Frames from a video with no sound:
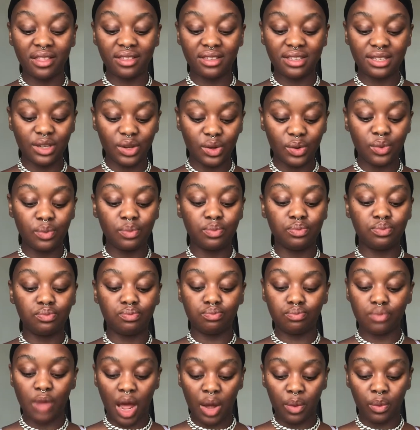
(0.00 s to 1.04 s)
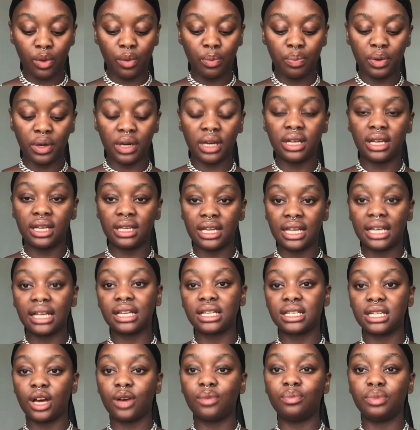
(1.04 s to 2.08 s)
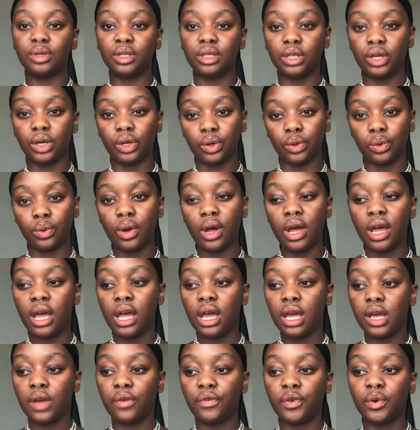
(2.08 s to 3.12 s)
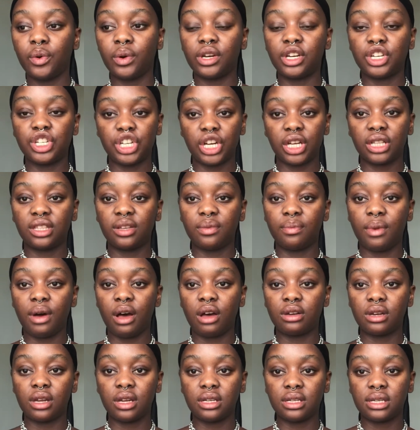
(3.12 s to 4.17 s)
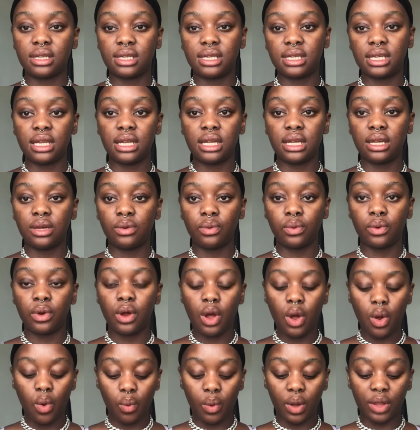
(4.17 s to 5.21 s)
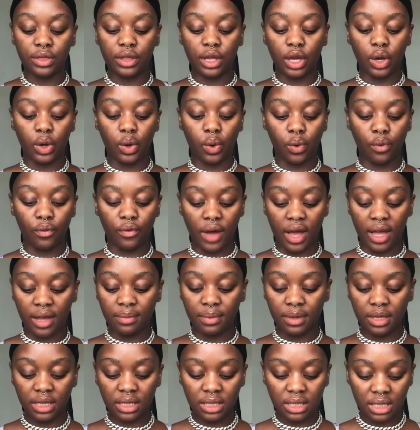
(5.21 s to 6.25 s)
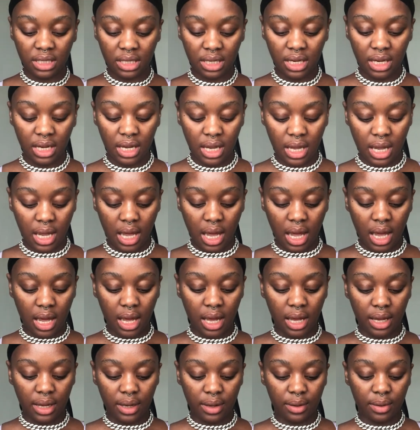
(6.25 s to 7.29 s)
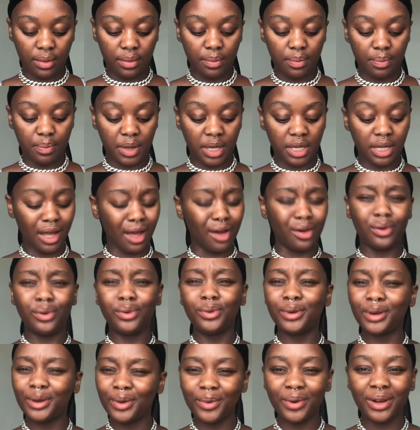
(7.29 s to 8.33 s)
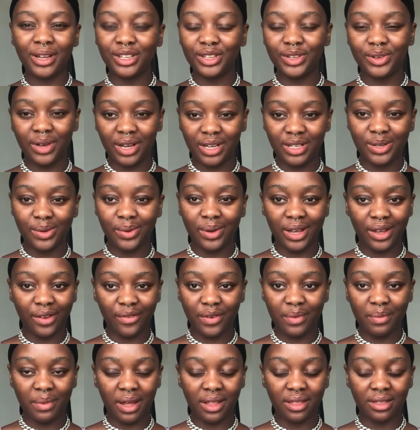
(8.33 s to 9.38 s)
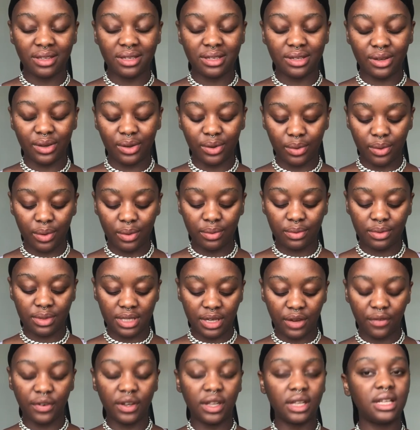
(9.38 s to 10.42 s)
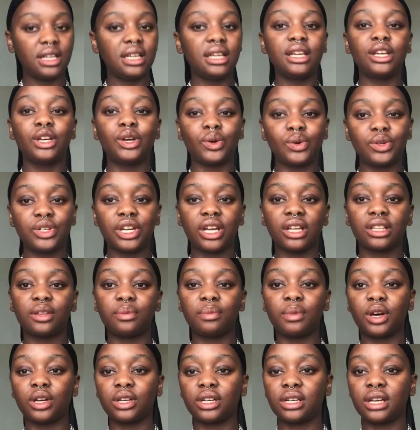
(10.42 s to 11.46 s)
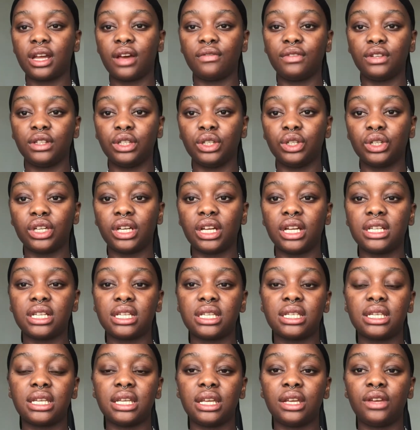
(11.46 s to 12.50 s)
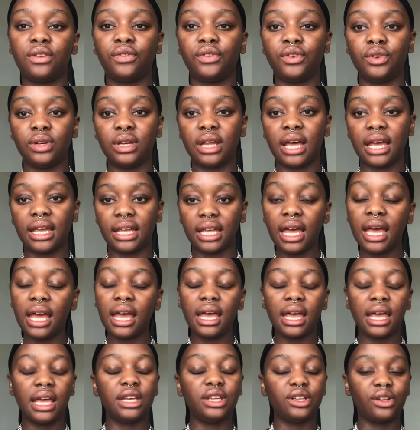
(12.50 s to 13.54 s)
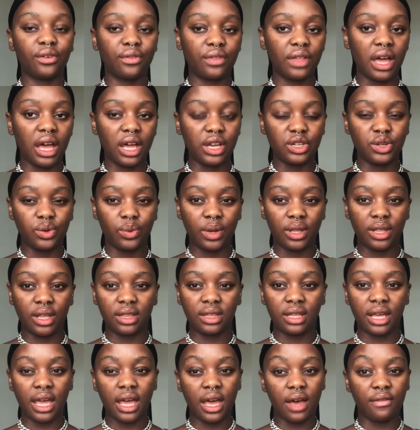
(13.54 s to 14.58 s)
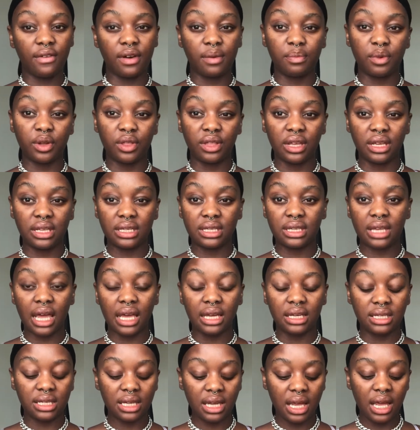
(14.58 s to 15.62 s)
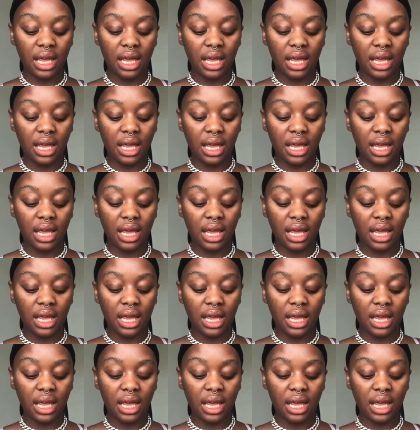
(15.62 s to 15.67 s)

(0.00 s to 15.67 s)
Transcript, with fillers: So I will put a link down below if you want to check them out and see what their whole vibe is. Um, but yeah, who wouldn't want new underwear every month? So definitely go check them out and have a look and see if you like any of the underwear that they have up on their site.